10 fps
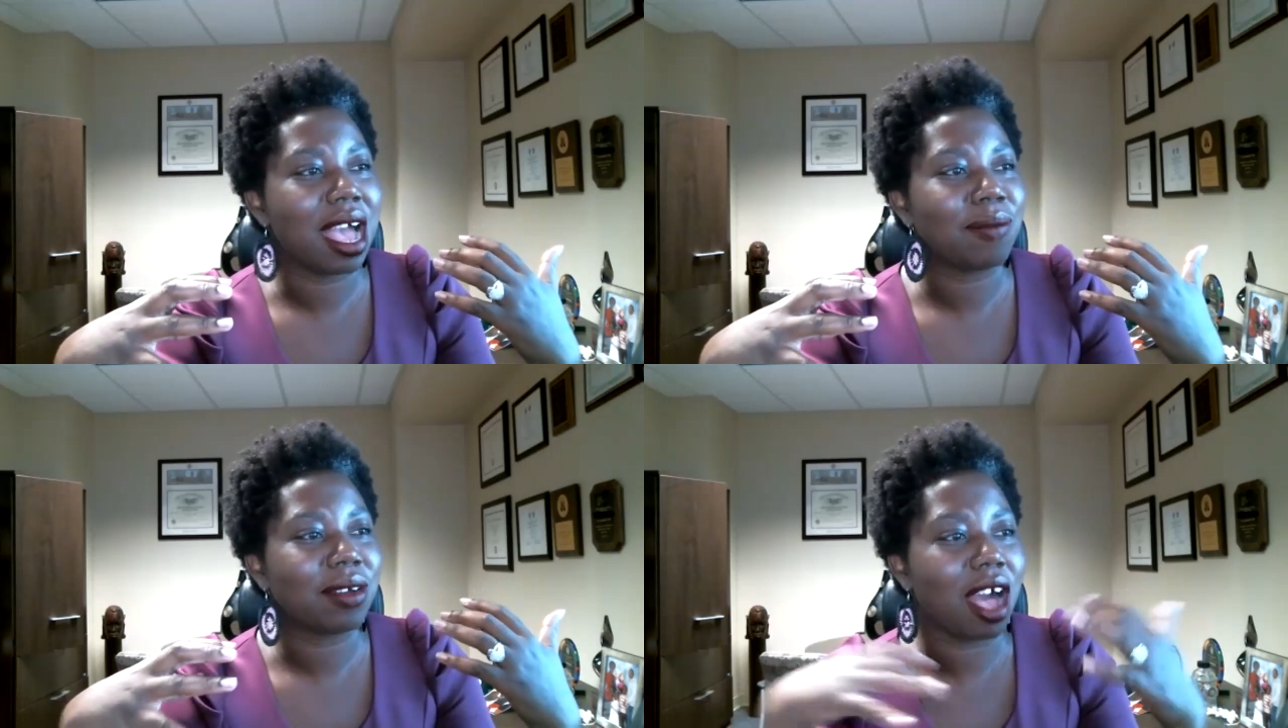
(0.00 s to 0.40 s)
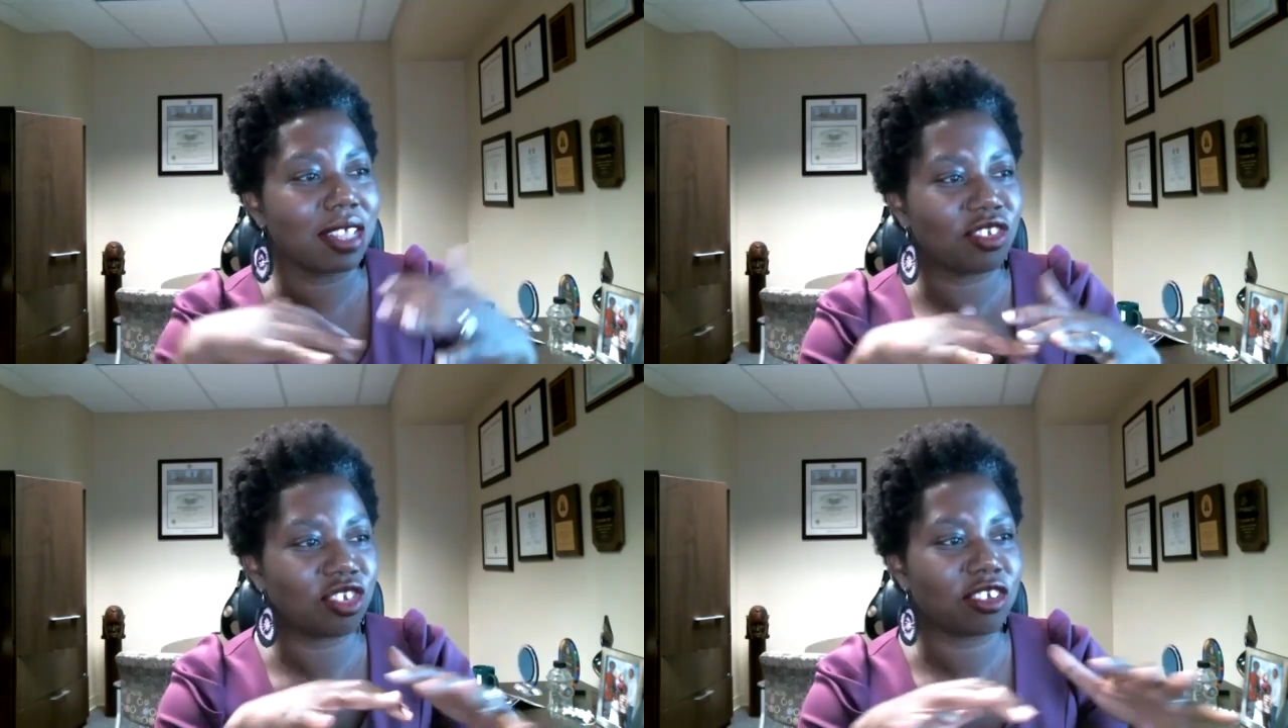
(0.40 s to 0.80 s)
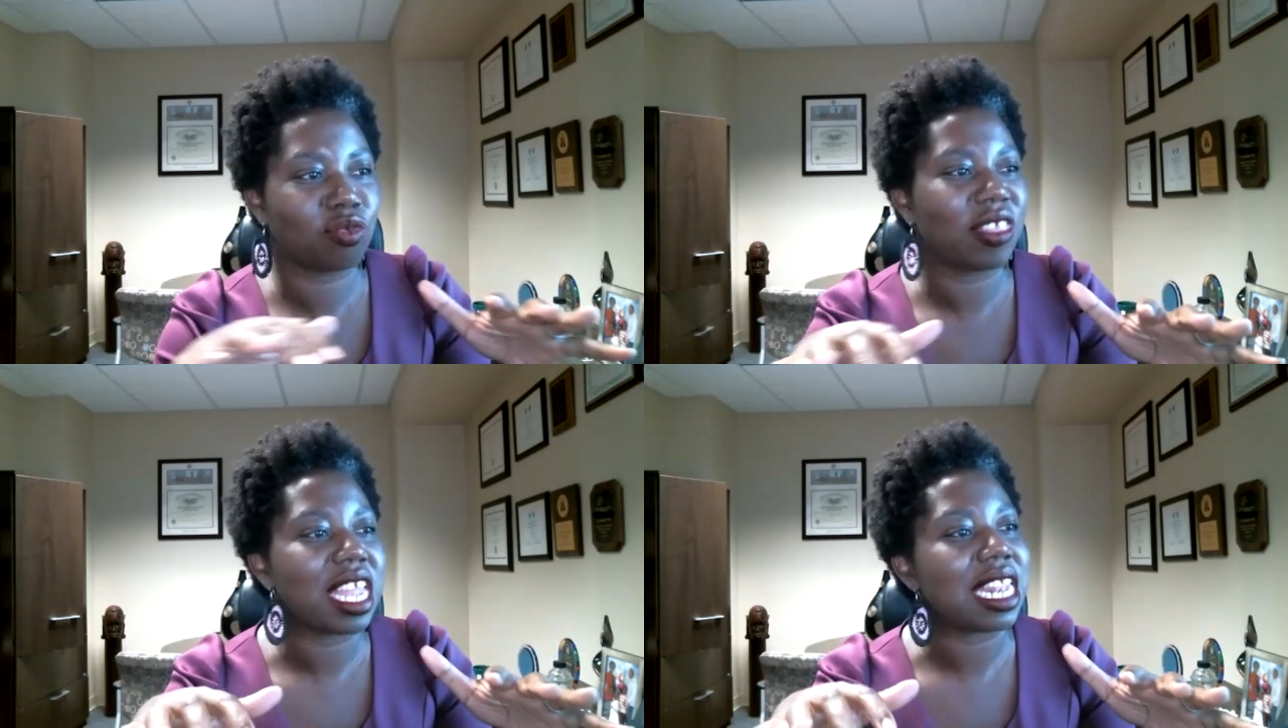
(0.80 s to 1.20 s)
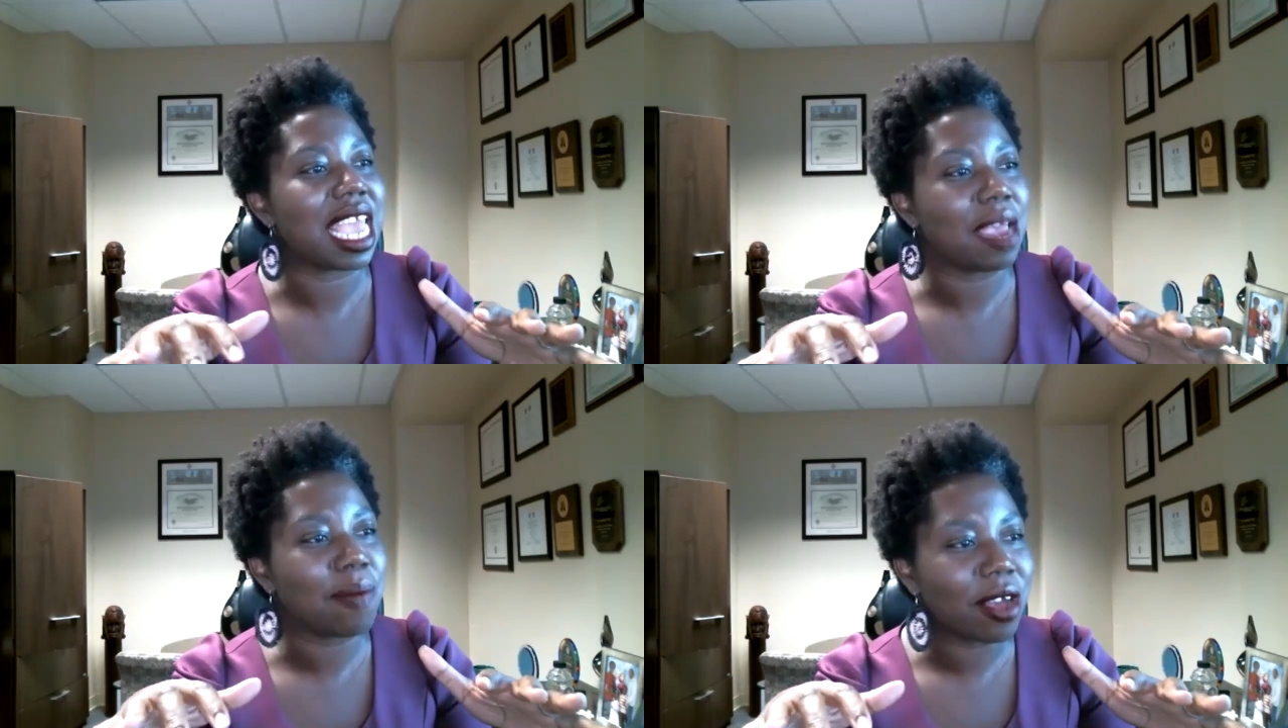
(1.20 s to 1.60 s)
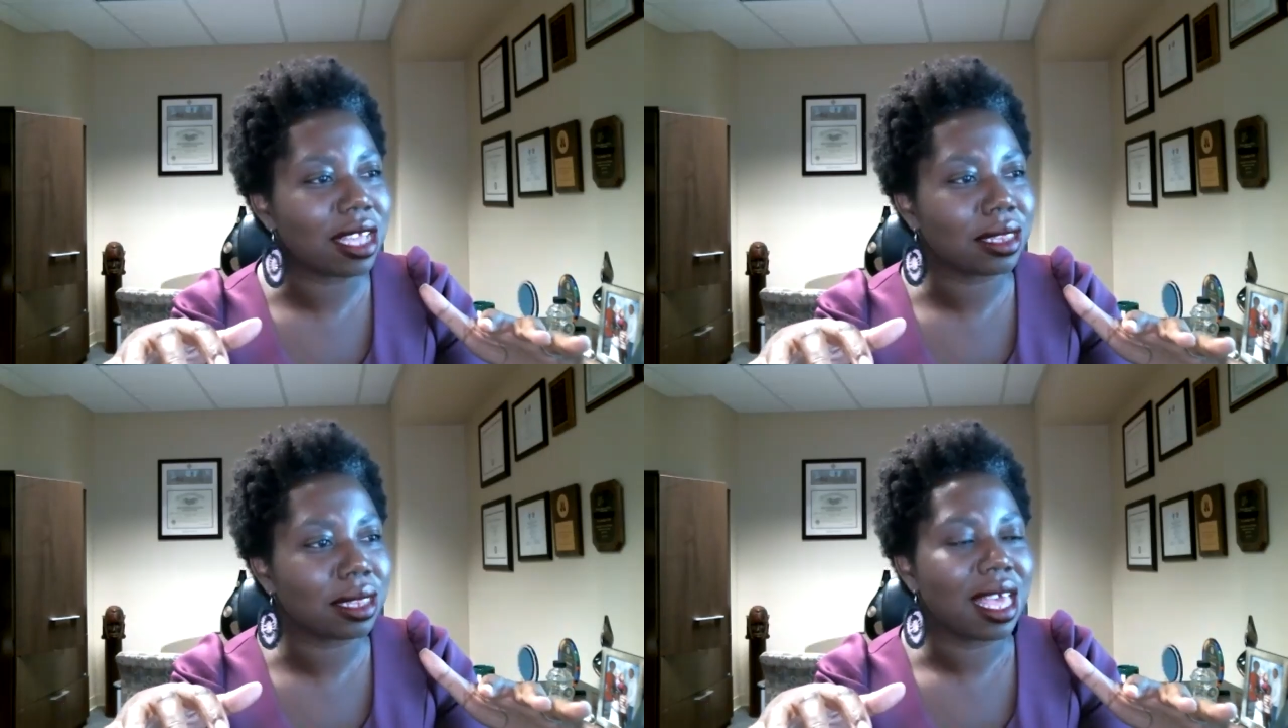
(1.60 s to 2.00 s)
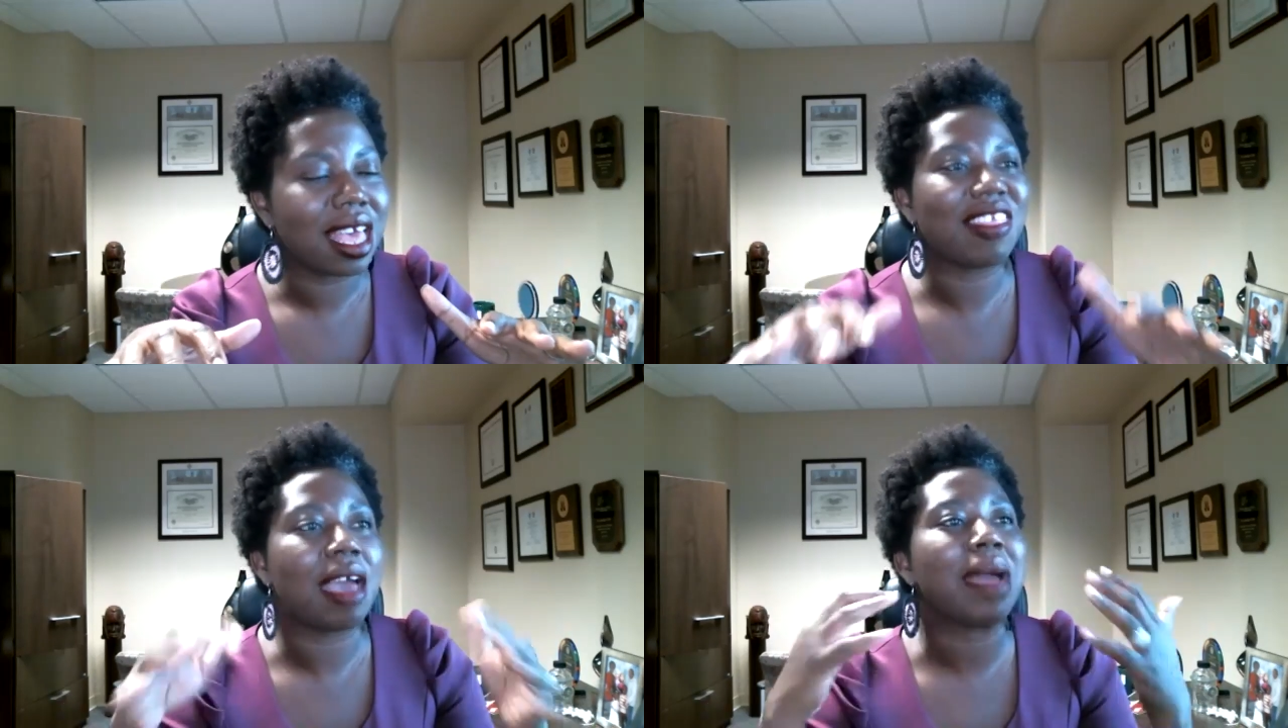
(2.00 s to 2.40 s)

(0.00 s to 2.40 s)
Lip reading: constructs within neighborhoods that might